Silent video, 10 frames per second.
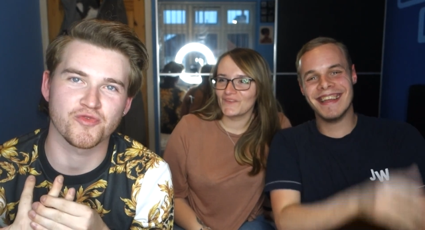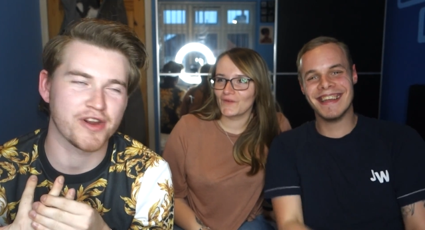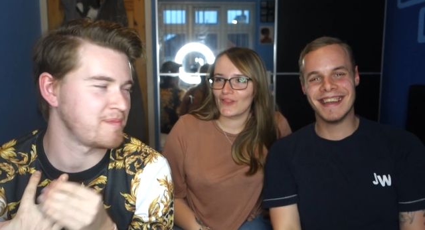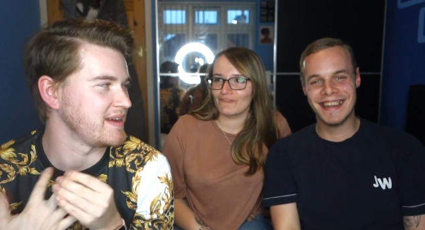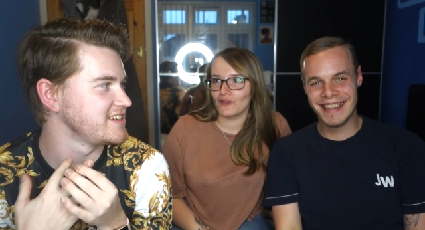
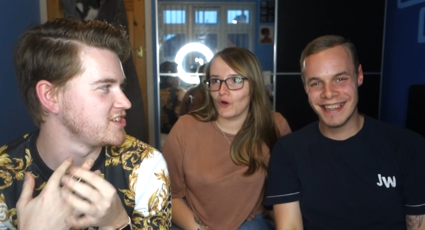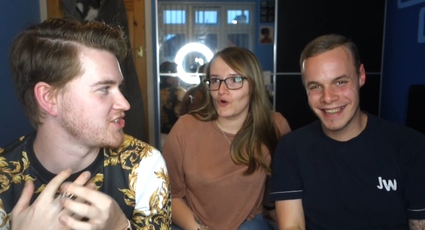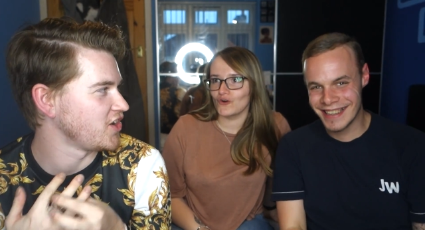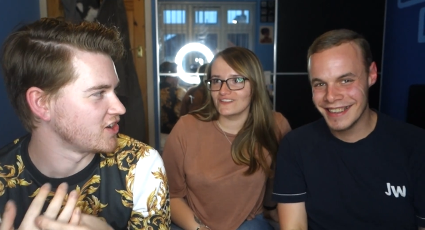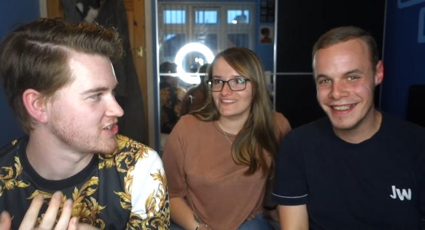Speaker 1: rip into
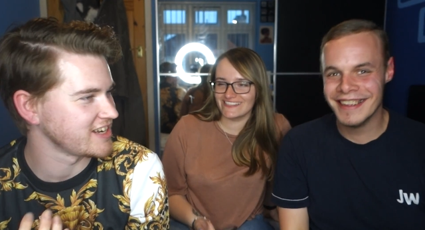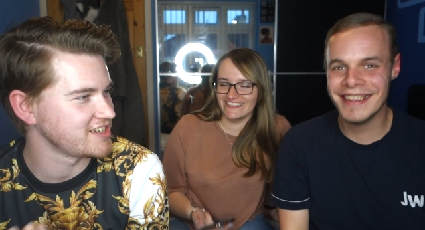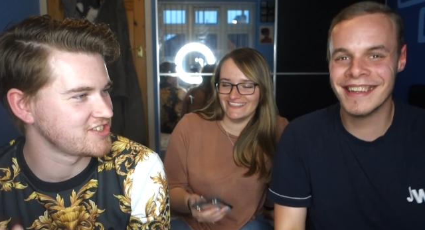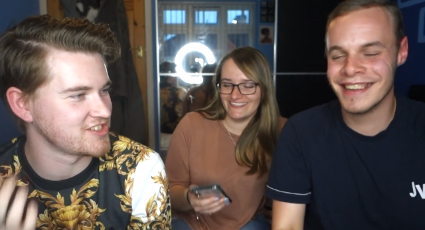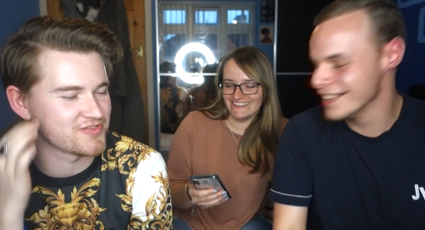Josh.
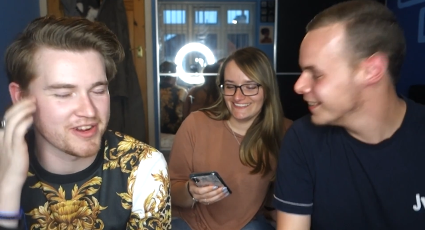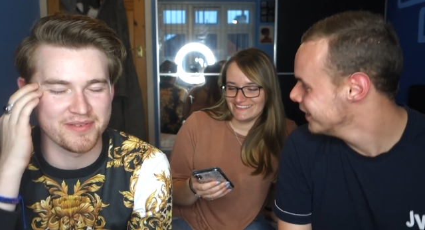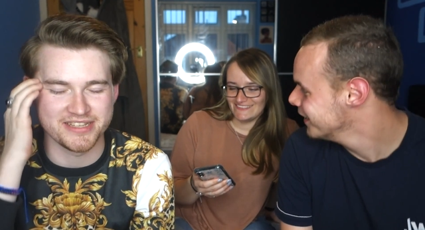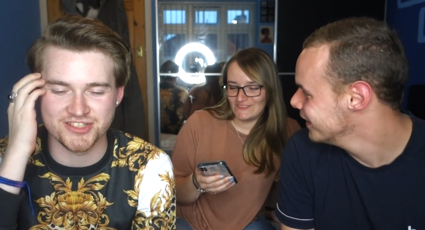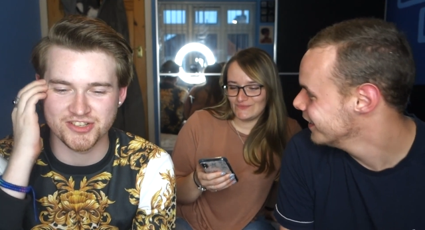Let's just
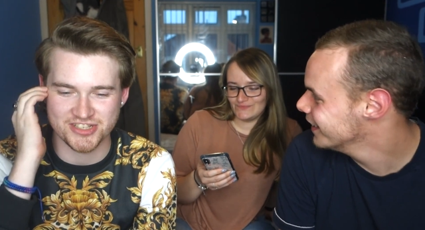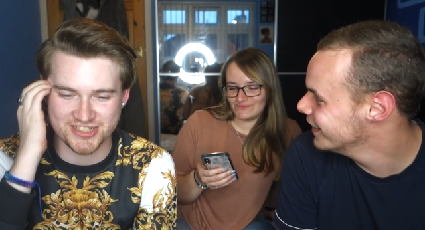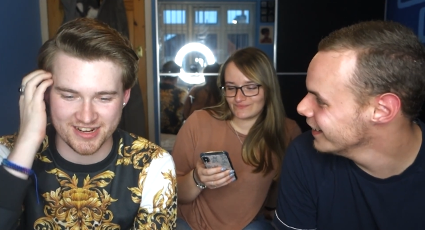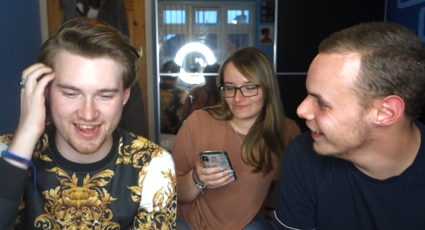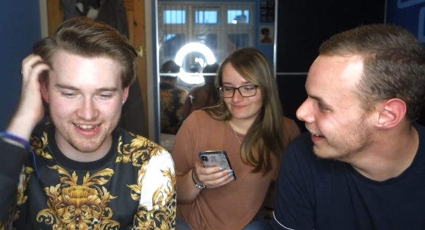rip into Josh
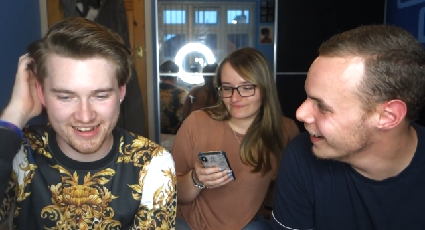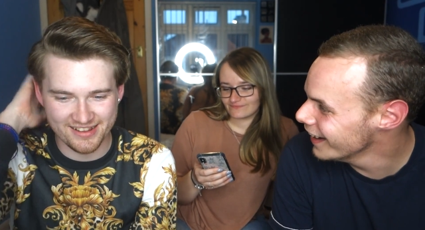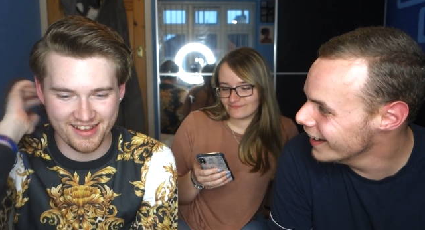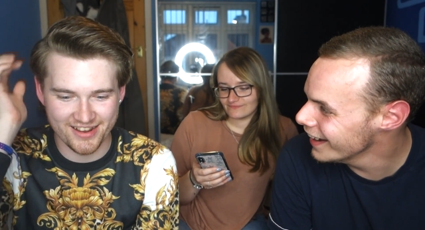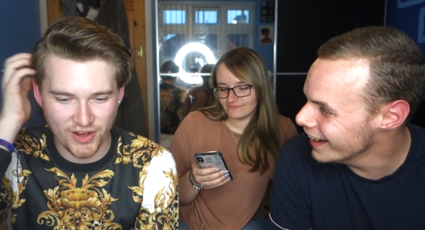today.
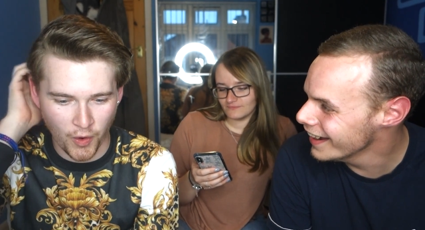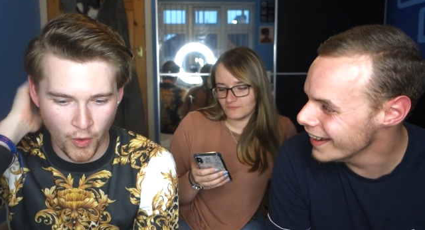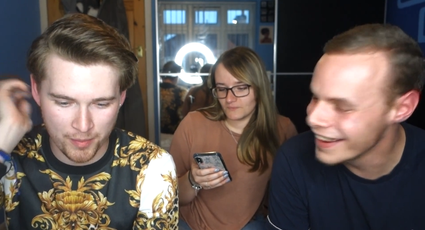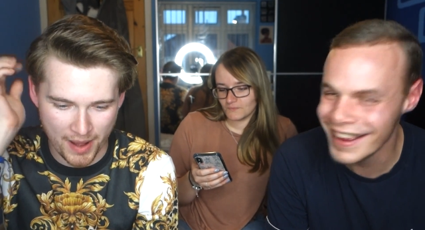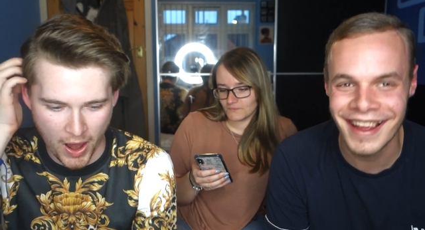
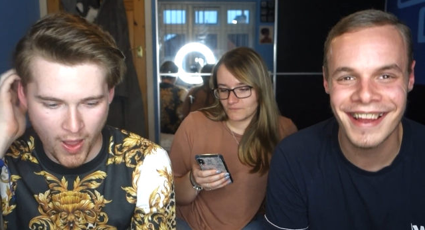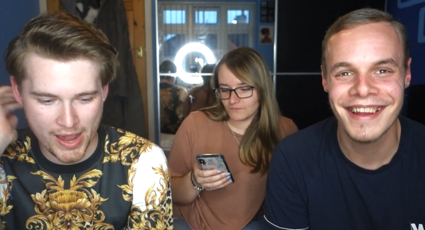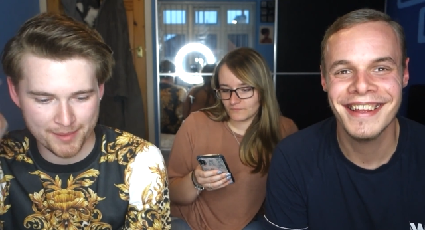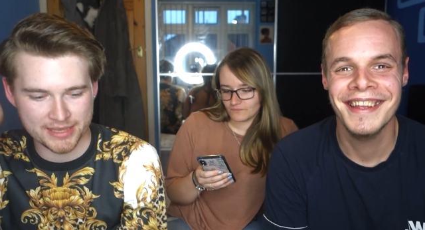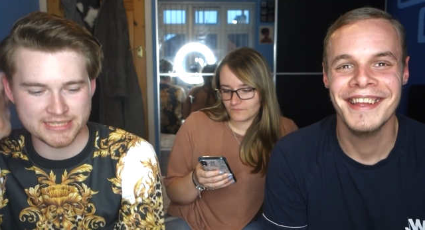Come on,
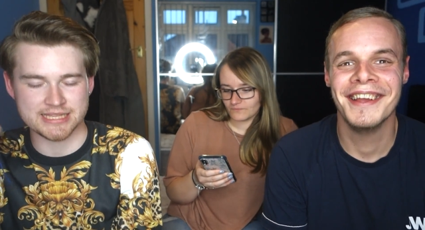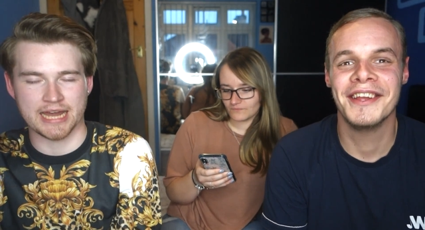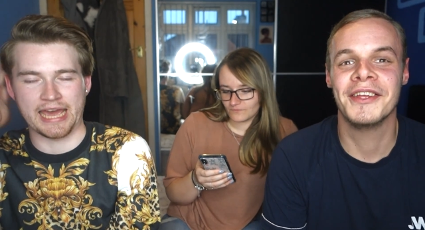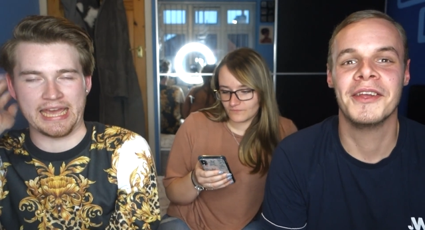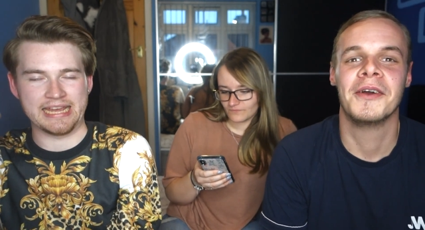line,
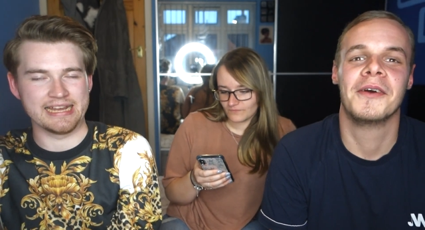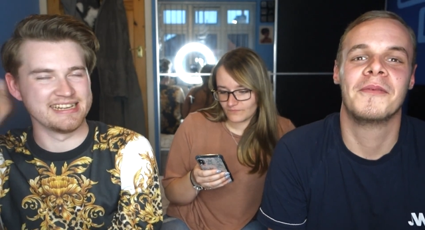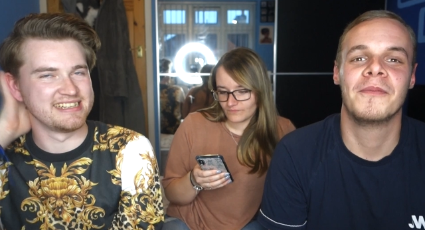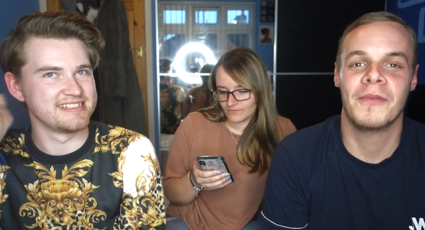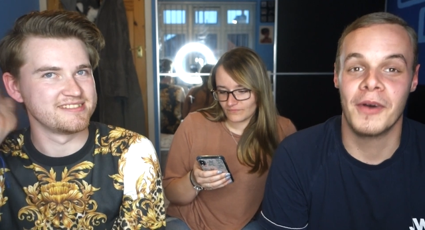Sunny.
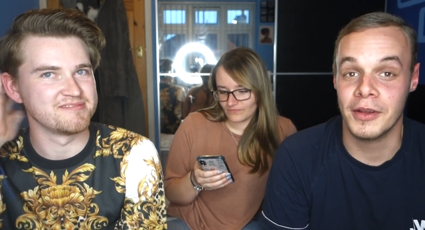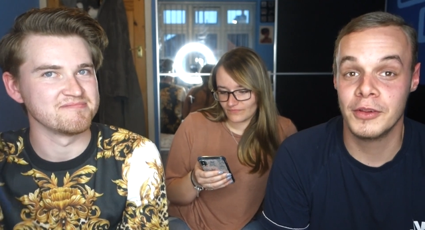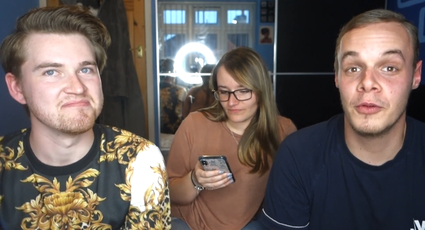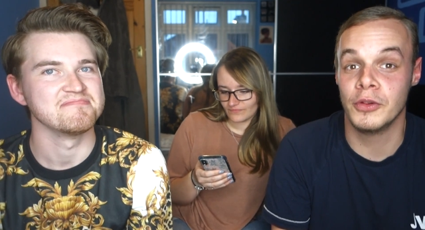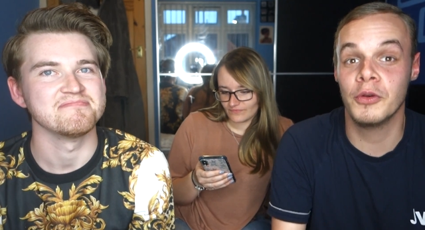
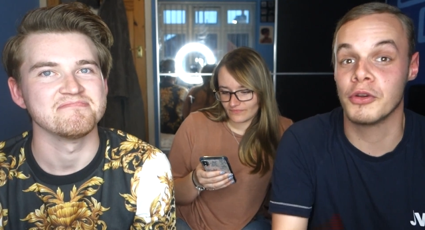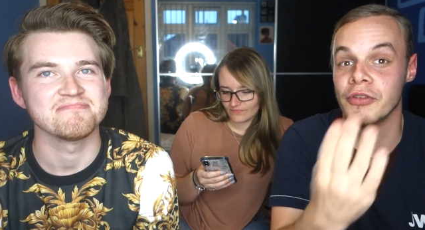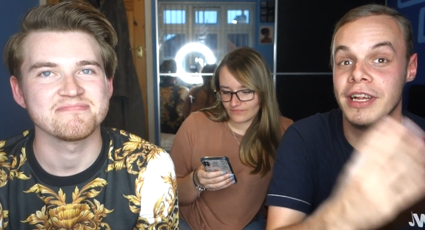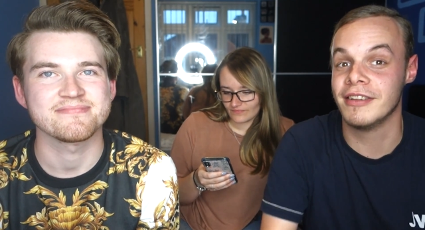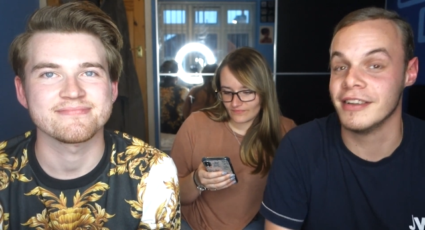
Speaker 2: Well, you you
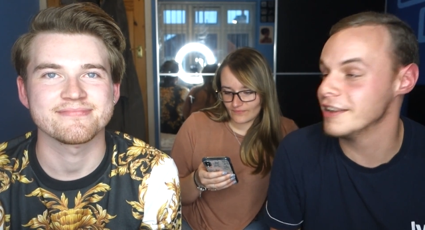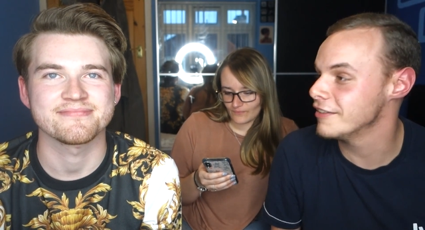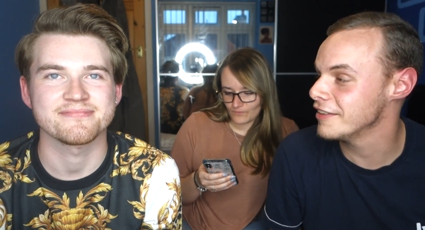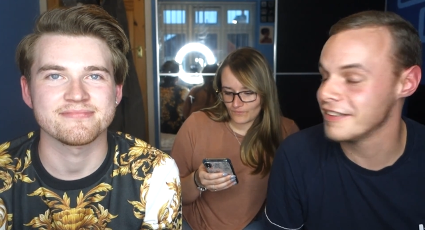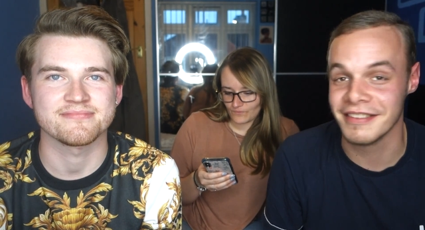agreed to
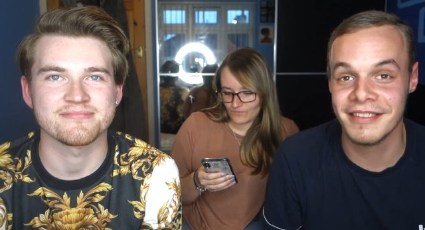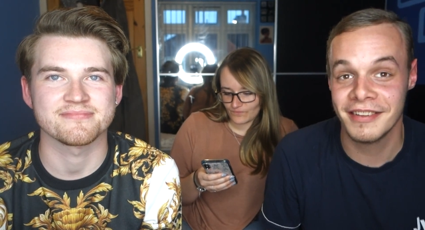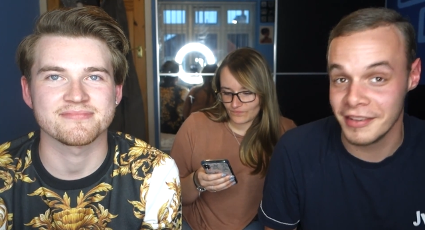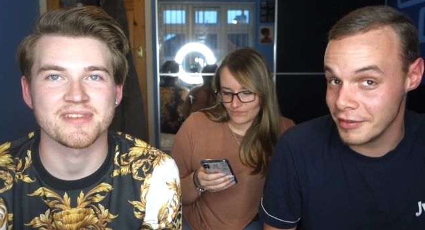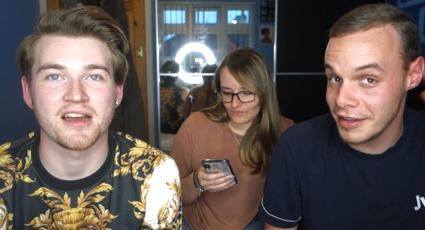this. This is
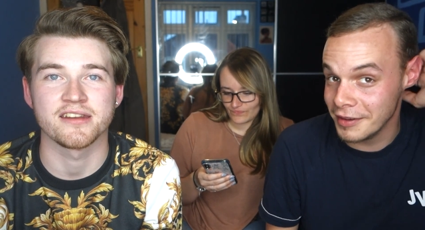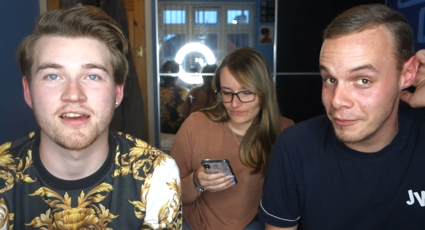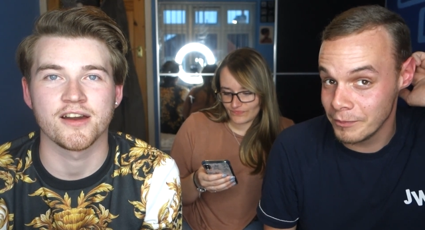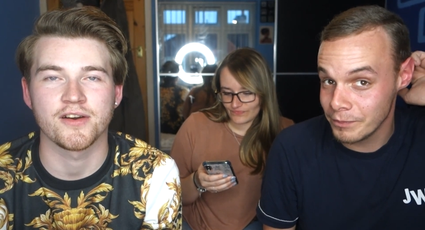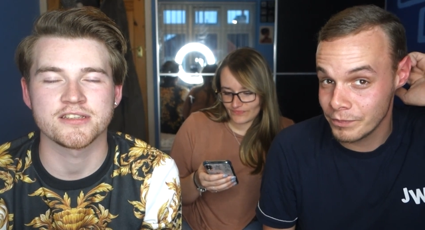this is it. I
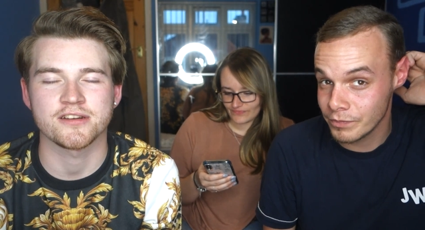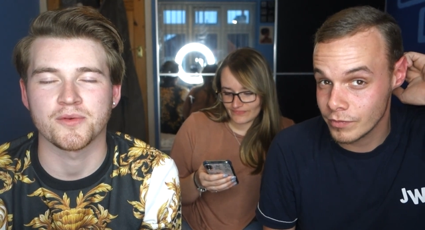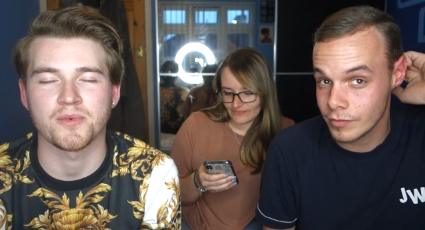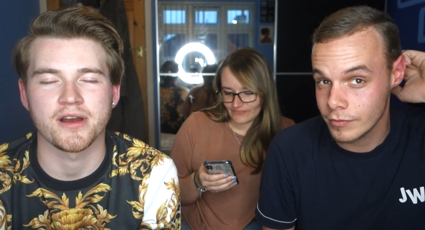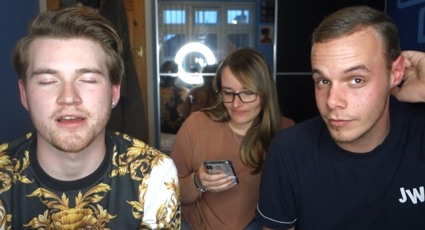know. I don't
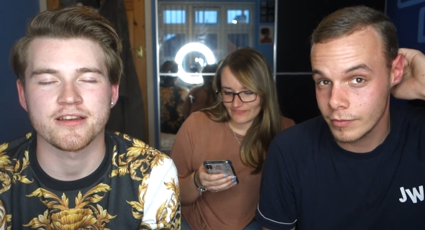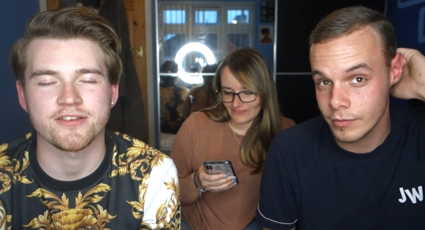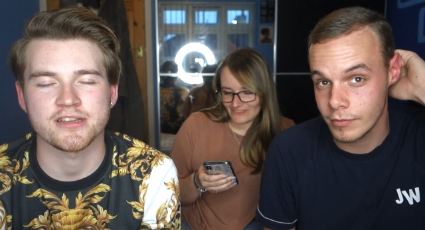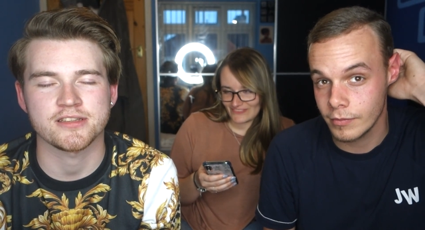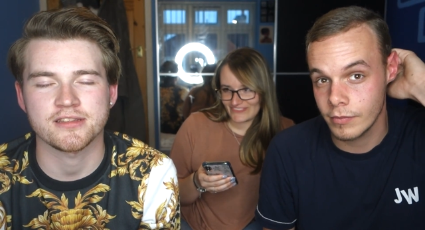
Speaker 1: know why I
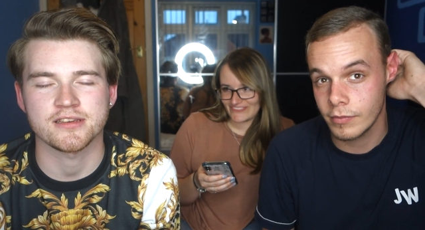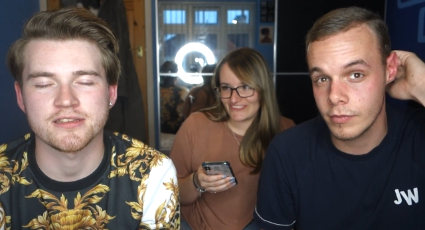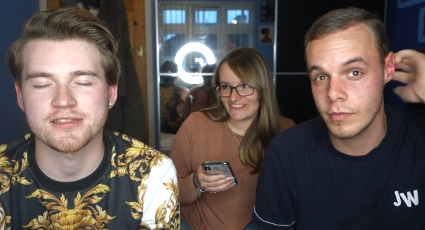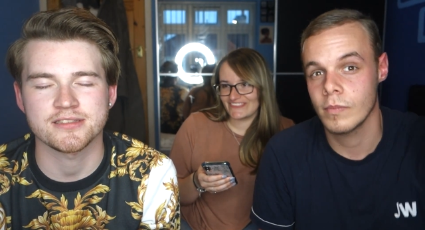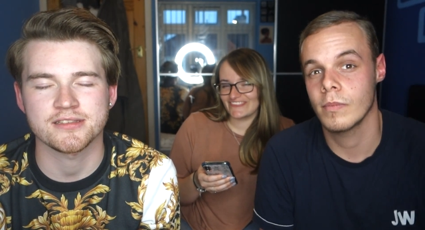agreed to
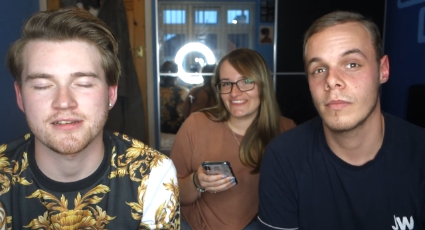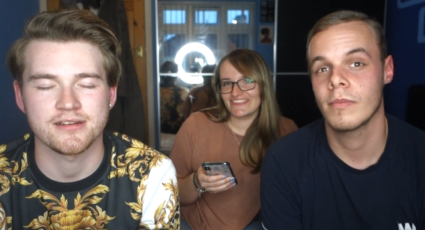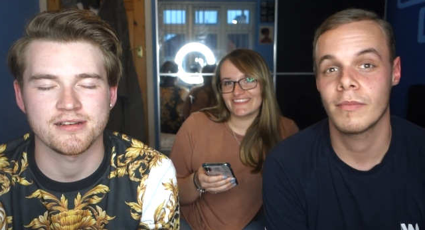this.